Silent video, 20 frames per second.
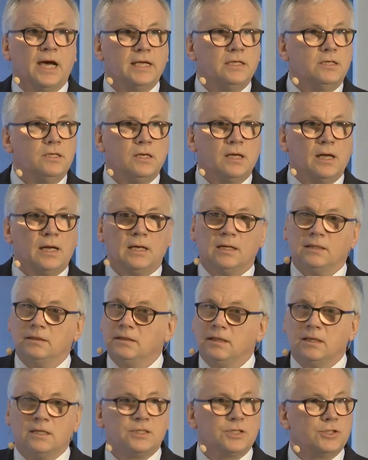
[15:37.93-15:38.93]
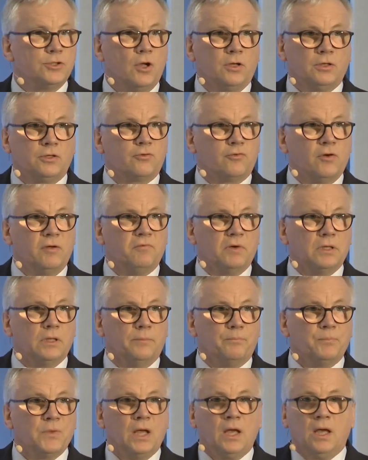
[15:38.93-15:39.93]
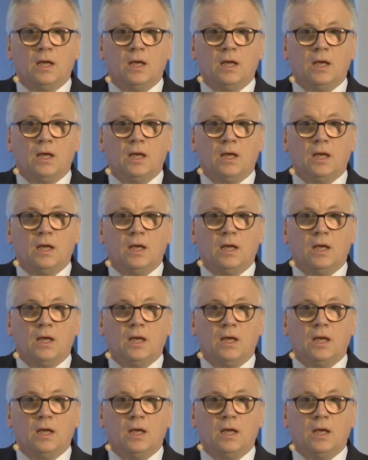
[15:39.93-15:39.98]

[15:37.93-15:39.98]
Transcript: idea is not trivial.